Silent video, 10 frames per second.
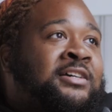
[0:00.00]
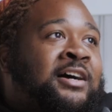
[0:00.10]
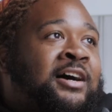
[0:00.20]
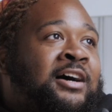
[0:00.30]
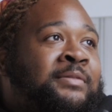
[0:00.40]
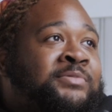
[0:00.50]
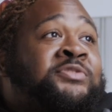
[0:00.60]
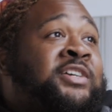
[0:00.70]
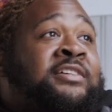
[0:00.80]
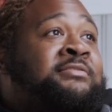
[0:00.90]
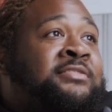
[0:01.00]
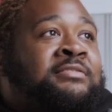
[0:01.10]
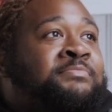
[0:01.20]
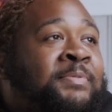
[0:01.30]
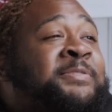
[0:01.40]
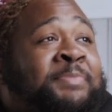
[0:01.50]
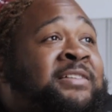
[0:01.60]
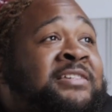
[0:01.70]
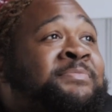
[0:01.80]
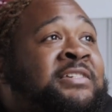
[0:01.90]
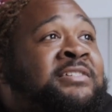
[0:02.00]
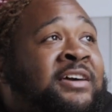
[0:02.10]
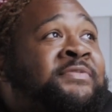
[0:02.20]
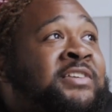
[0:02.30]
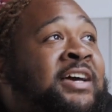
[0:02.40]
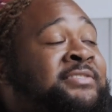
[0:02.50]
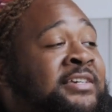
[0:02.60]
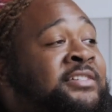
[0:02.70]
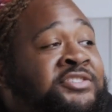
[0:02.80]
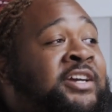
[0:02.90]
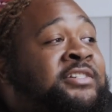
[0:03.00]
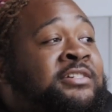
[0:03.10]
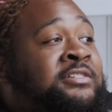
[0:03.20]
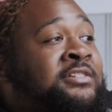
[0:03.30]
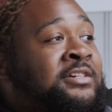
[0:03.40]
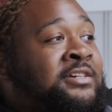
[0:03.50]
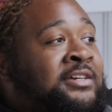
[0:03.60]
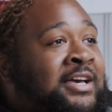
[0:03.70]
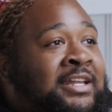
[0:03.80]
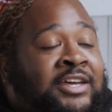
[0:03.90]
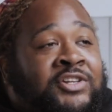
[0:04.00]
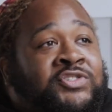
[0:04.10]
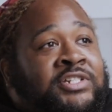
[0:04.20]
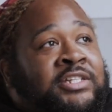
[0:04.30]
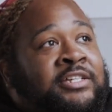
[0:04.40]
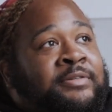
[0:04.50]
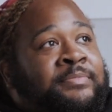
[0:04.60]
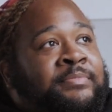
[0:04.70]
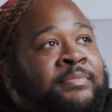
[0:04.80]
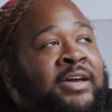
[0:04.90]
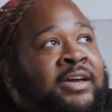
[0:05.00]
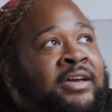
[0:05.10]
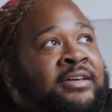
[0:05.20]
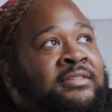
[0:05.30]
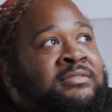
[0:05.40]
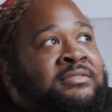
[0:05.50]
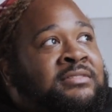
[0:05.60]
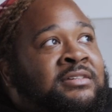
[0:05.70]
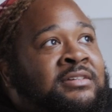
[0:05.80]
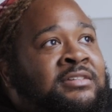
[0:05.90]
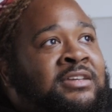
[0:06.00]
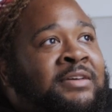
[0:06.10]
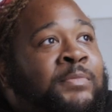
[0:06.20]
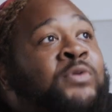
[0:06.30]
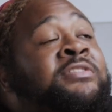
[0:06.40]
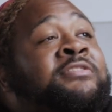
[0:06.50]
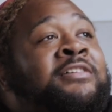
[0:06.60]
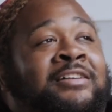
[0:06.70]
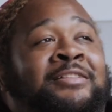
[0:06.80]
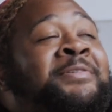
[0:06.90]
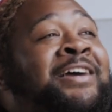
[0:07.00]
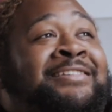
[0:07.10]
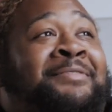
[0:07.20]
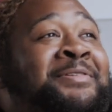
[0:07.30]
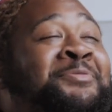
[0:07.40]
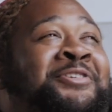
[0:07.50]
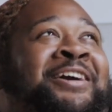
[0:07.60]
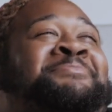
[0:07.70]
No shade to Spike Lee, but he definitely has like a jaded kind of energy to him. And most of the, let me not name any more names,